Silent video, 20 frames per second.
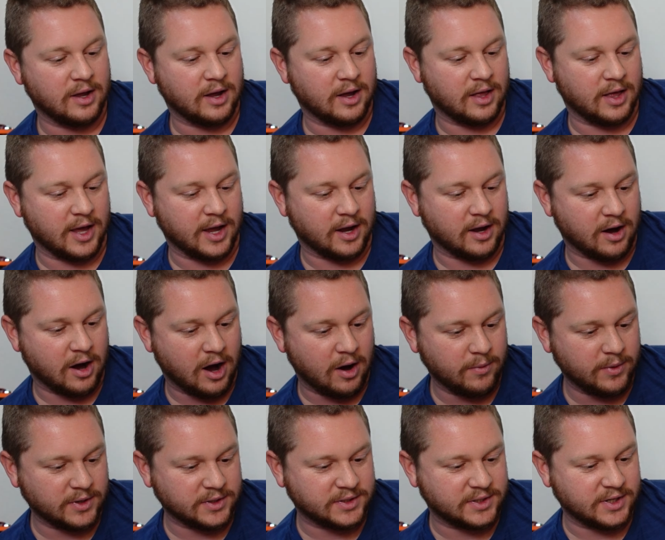Like Hot
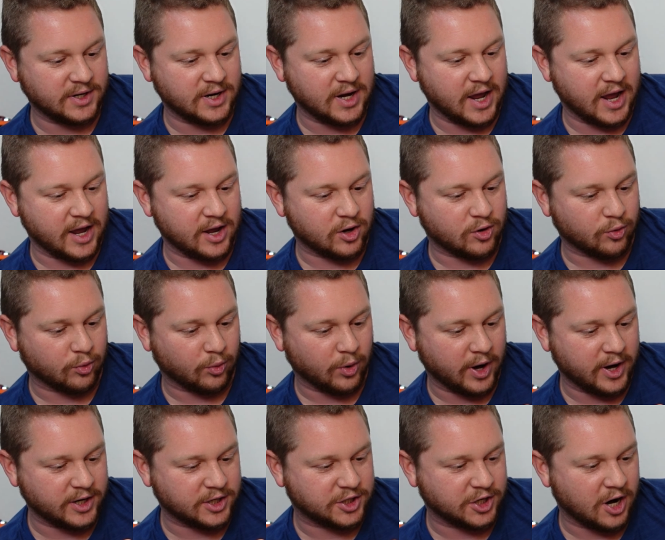Wheels did a
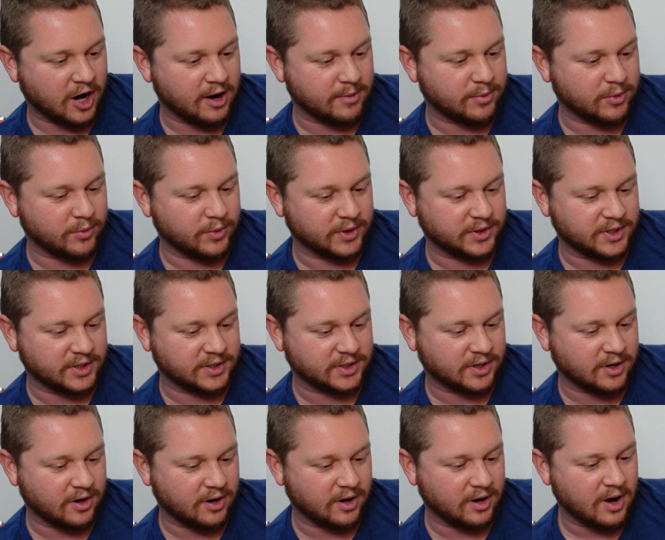great job with this
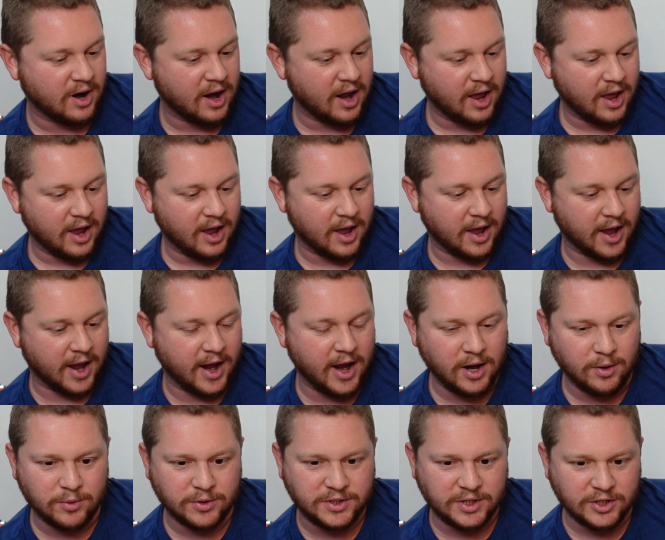car.
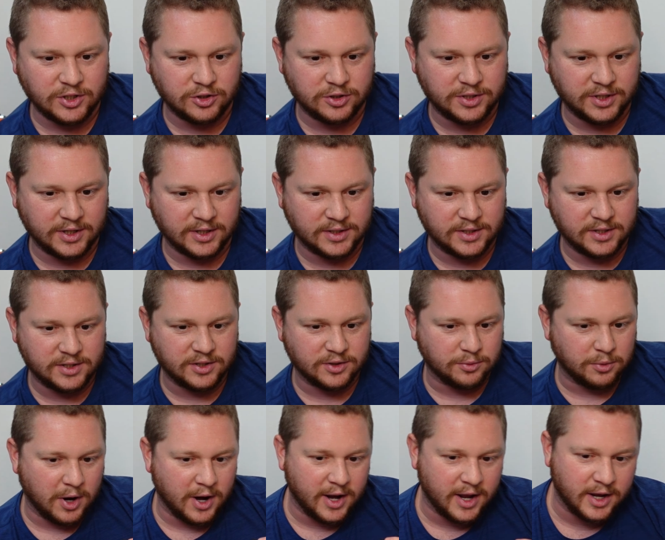And what's interesting is this is
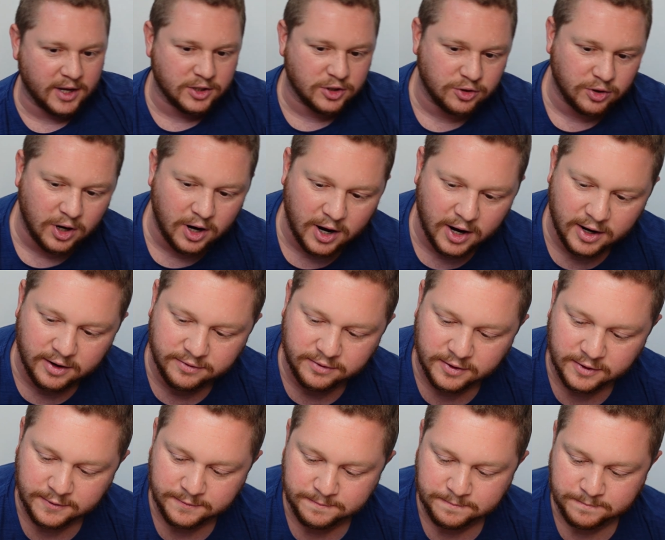right-hand drive.
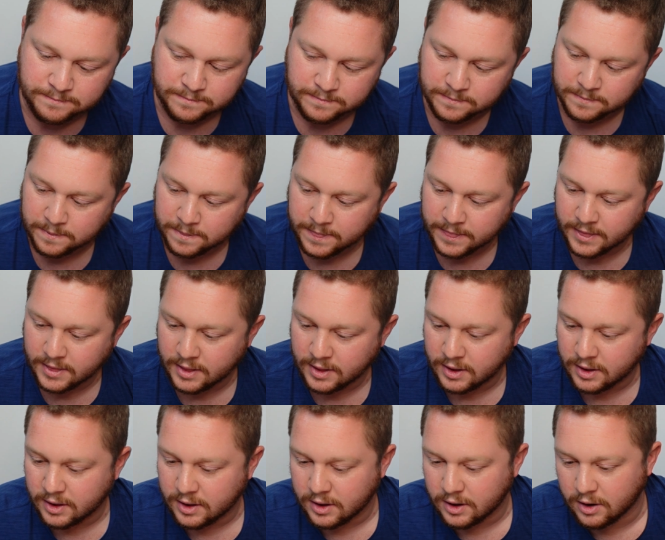
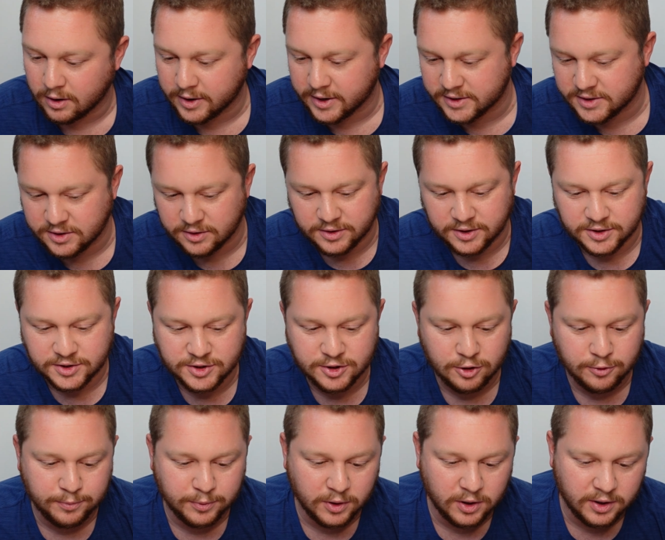Okay, so the
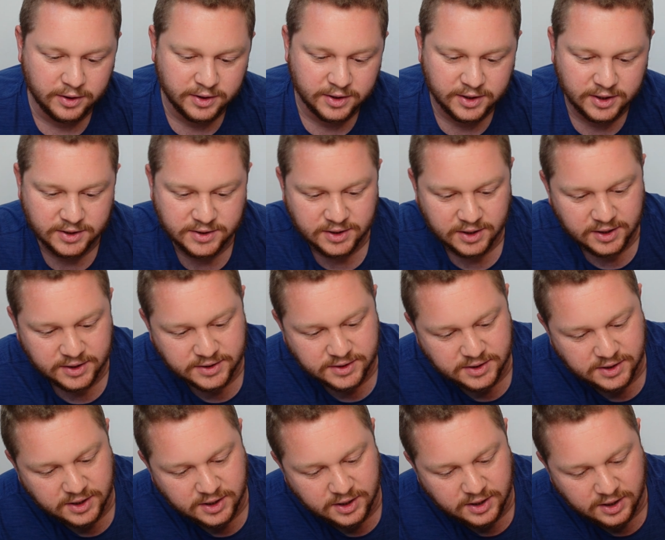Supra, the Nissan
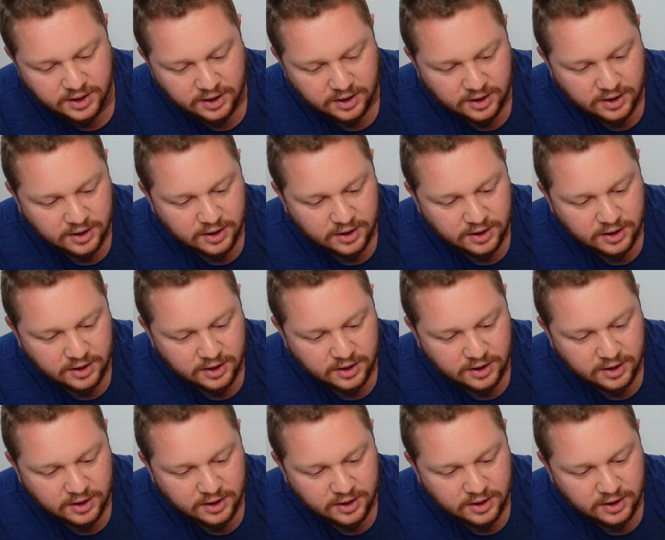Z,